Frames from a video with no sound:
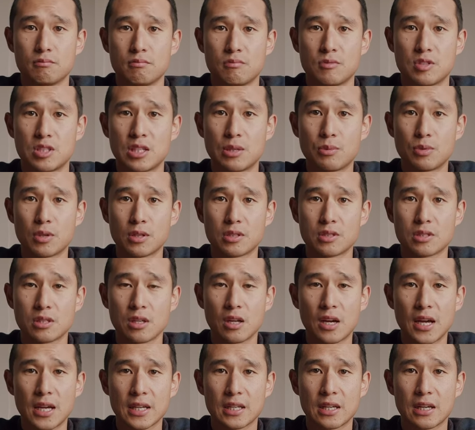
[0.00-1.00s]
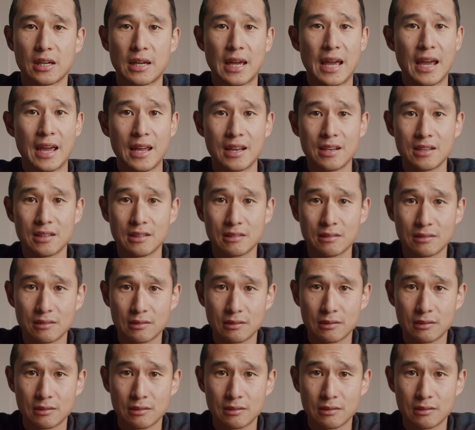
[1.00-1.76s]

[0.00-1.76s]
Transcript: see what it's like and